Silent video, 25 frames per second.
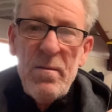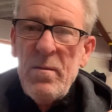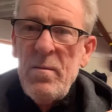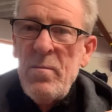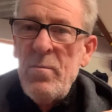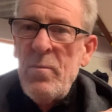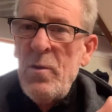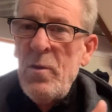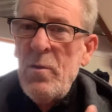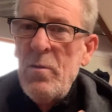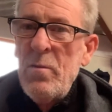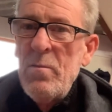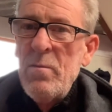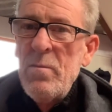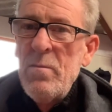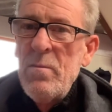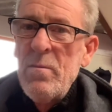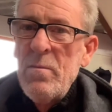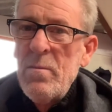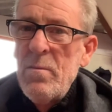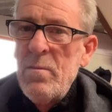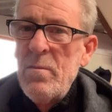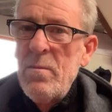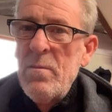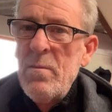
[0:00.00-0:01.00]
But
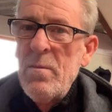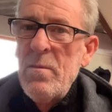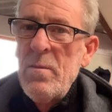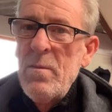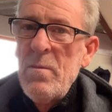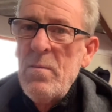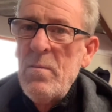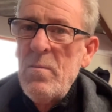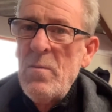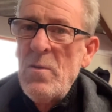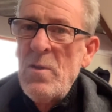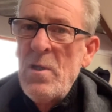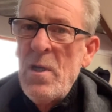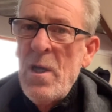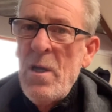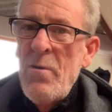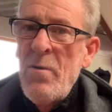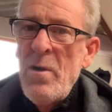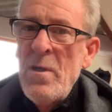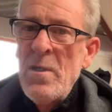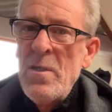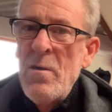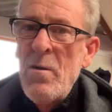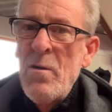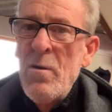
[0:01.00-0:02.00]
sign
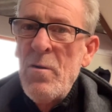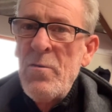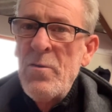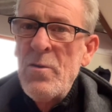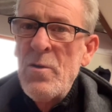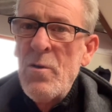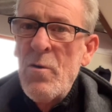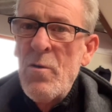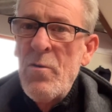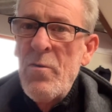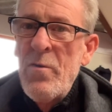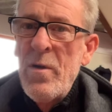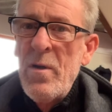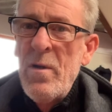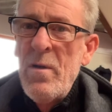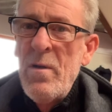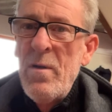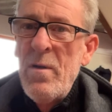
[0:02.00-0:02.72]
writer, not a photographer.